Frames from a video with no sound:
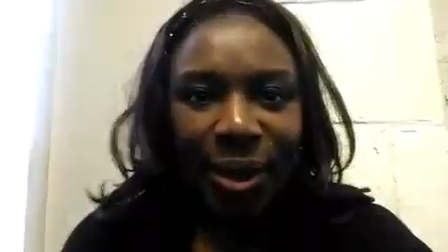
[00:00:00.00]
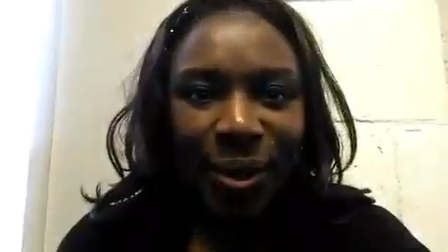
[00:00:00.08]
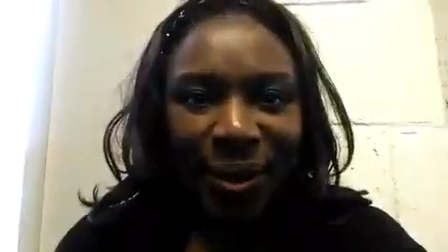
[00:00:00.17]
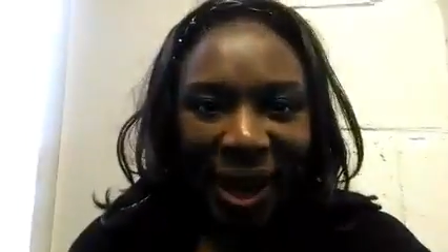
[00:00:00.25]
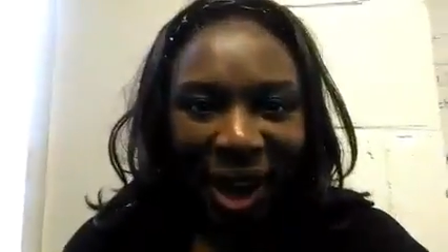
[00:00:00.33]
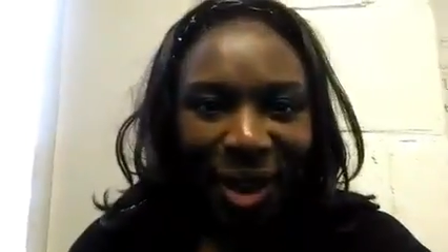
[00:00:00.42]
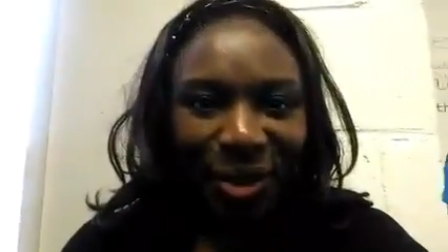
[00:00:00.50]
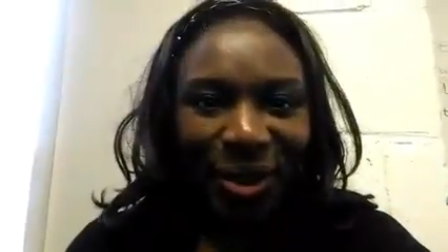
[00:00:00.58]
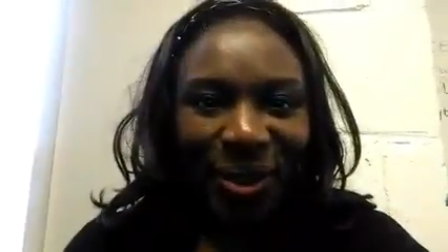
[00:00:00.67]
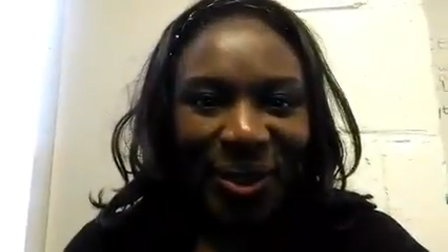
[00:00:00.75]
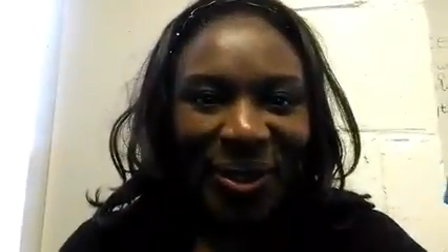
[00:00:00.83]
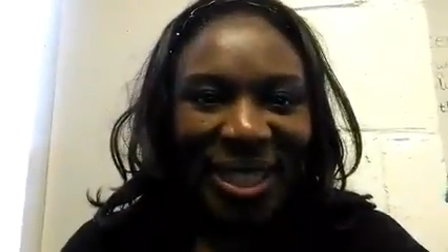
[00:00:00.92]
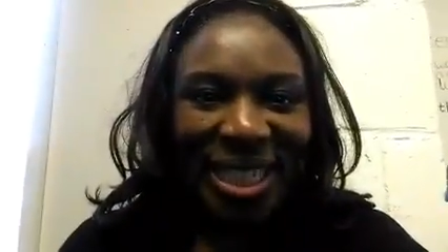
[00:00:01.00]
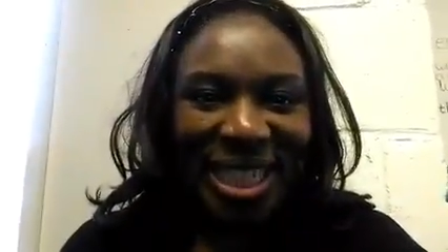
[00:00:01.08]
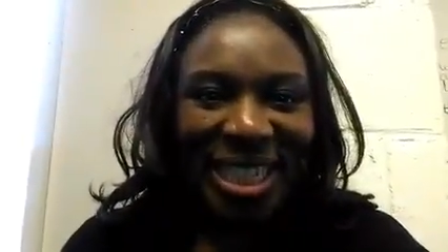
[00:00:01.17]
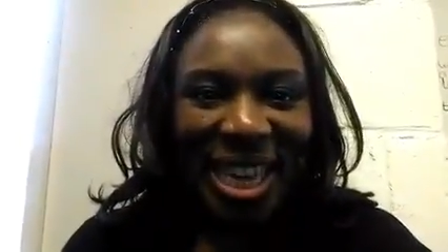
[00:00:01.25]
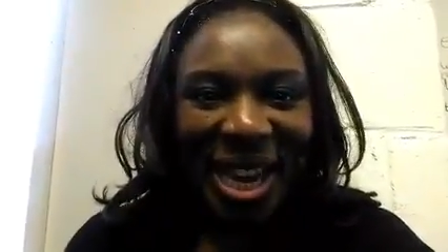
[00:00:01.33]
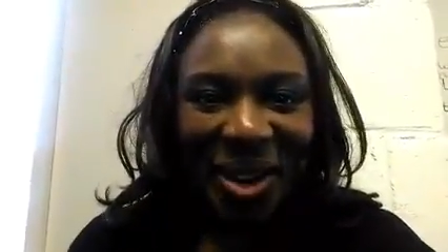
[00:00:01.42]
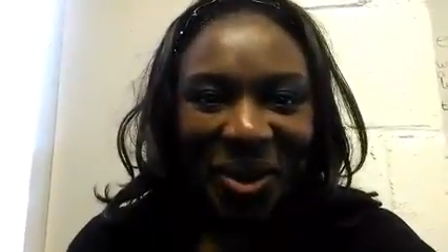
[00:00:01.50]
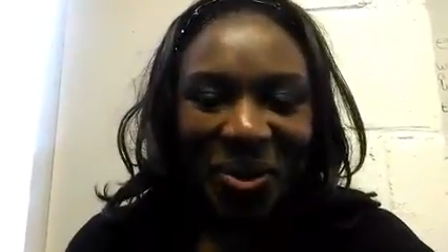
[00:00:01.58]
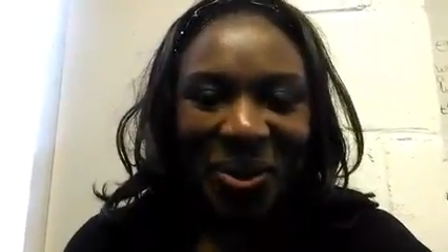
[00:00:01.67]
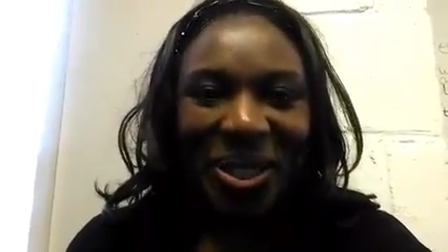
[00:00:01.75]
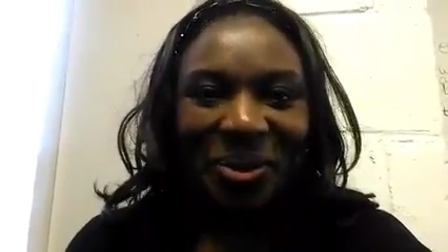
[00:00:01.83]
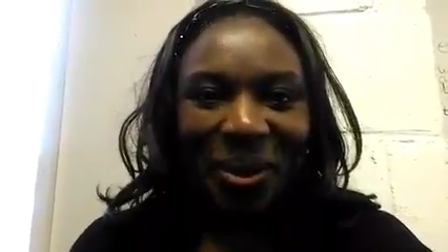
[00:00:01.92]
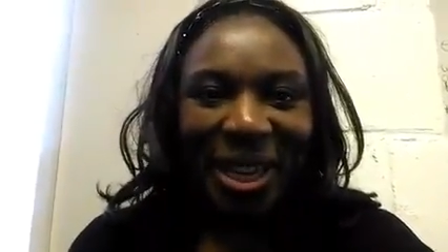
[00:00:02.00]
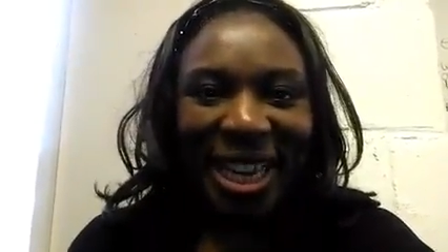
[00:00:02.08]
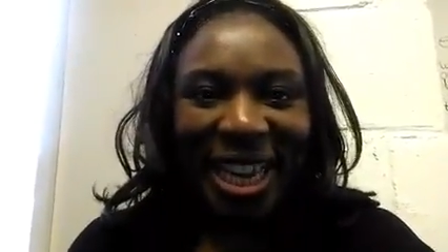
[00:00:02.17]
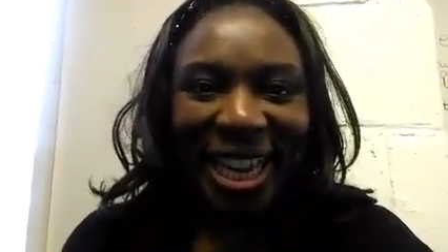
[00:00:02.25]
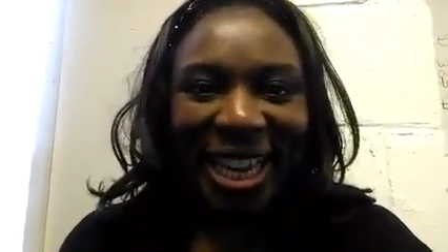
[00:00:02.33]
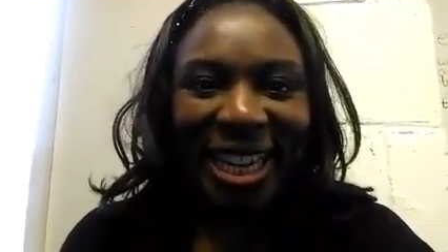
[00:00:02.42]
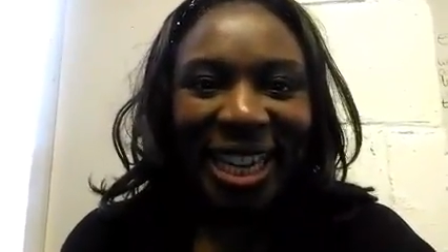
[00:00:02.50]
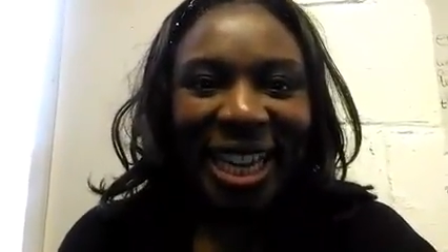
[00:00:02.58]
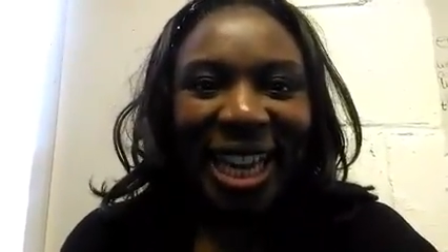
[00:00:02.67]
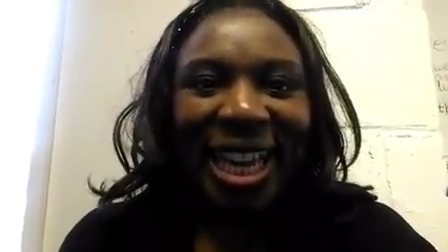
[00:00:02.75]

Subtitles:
Good afternoon, this is Eru speaking.